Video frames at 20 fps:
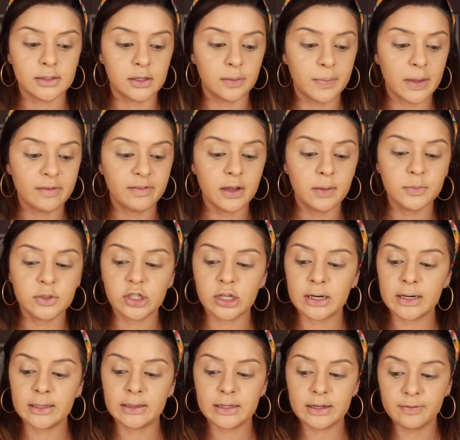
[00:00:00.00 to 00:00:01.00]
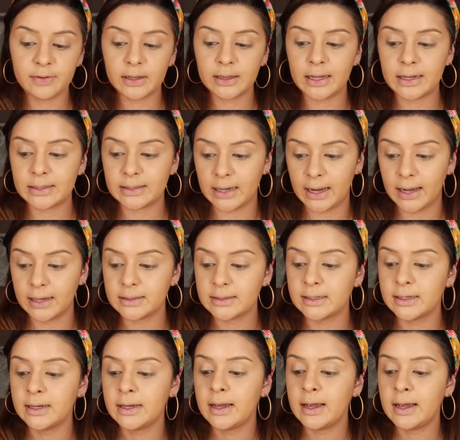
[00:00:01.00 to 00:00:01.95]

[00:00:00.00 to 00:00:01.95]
So maybe I'm just going to leave it like that.